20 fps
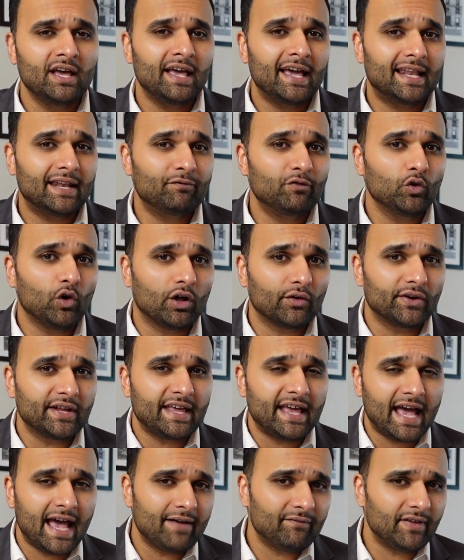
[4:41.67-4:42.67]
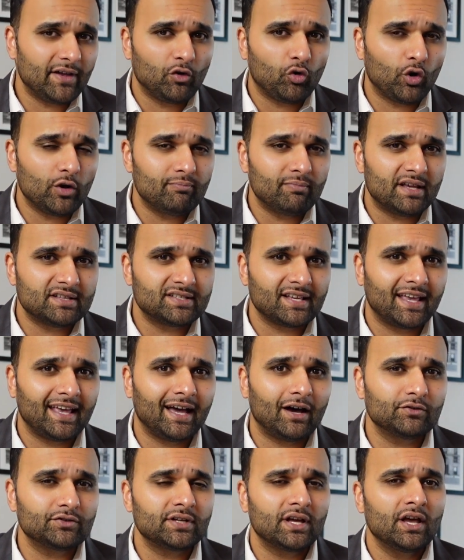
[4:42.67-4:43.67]
And if you already have a Coinbase
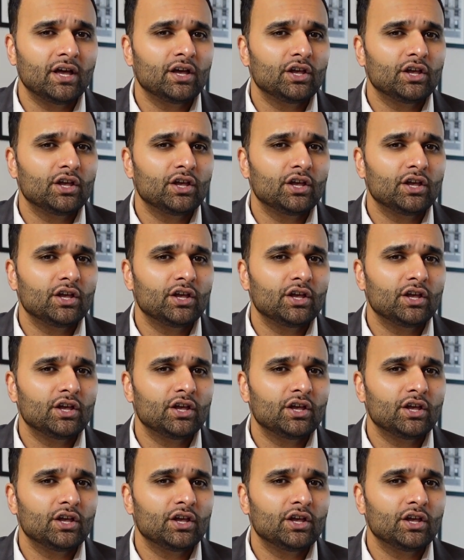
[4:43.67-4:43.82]
account,